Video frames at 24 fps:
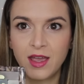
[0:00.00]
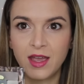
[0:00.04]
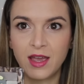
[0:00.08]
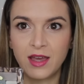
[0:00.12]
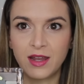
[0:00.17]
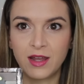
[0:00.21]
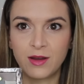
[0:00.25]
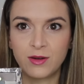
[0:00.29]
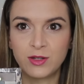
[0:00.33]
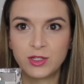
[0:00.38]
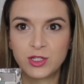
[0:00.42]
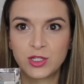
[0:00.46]

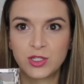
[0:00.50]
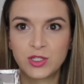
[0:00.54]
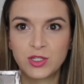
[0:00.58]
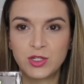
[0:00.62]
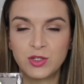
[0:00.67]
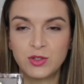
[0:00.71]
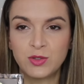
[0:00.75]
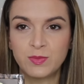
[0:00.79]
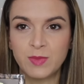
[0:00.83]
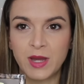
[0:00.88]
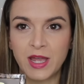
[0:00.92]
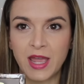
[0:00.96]
And I would just
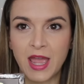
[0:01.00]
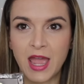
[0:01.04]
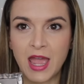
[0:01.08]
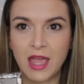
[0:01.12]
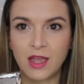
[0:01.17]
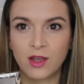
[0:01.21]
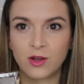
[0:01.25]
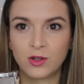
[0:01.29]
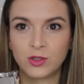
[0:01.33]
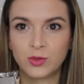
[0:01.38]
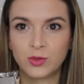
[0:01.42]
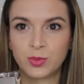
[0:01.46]
use my
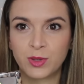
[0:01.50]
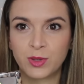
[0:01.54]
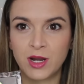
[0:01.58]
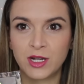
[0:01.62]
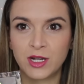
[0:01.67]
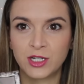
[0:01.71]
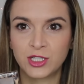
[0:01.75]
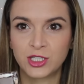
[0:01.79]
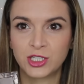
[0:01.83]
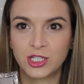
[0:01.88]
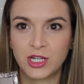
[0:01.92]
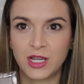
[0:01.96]
angled
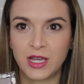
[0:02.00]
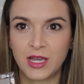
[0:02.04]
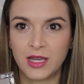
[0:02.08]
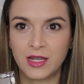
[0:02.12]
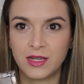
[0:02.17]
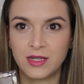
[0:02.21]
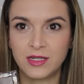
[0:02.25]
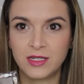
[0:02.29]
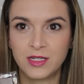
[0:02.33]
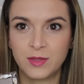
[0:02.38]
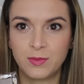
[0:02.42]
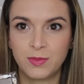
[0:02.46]
brush
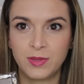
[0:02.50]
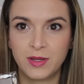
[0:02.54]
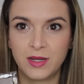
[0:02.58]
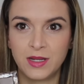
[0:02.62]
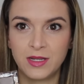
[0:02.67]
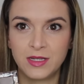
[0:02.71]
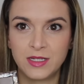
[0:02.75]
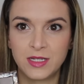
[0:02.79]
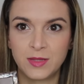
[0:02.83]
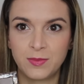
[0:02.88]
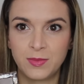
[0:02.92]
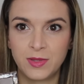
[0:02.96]
and dip it
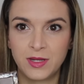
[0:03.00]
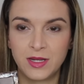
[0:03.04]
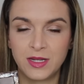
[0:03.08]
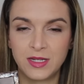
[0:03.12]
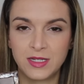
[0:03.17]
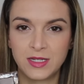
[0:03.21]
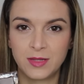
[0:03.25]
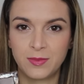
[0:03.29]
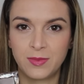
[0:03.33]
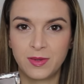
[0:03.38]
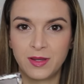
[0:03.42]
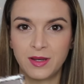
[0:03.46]
in, dip it in,
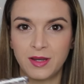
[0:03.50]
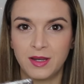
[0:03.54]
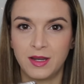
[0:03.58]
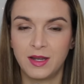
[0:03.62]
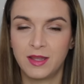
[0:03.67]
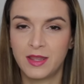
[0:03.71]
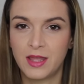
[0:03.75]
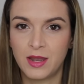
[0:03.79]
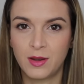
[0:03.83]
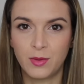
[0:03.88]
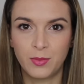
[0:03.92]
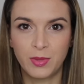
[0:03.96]
dip it in,
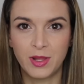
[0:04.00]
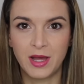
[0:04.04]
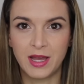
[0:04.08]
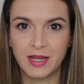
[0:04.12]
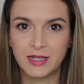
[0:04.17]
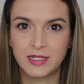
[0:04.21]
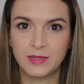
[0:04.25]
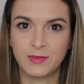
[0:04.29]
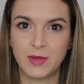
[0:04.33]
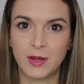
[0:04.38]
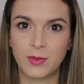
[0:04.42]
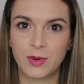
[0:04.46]
and then apply
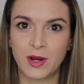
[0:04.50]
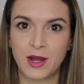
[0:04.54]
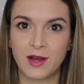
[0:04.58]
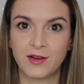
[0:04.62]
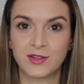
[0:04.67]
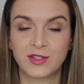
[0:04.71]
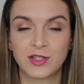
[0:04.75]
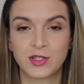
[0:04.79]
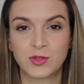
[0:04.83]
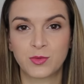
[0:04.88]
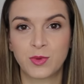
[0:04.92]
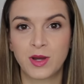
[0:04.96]
it to my
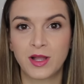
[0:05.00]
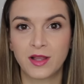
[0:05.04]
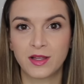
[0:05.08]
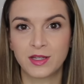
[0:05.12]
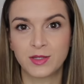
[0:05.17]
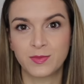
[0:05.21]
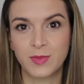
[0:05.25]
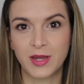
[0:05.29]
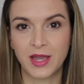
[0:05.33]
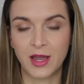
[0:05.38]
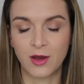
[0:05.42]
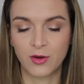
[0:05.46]
brows as well
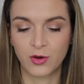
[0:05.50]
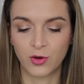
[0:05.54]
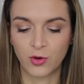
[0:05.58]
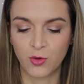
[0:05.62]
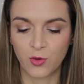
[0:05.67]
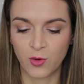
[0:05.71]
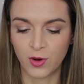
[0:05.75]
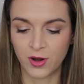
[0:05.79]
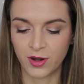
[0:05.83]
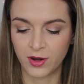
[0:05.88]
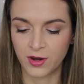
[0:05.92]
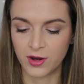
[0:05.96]
as my outer
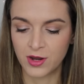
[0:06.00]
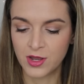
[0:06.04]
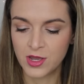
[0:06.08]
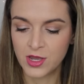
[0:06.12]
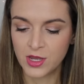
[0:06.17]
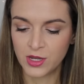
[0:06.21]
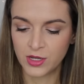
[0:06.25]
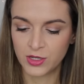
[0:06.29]
corner.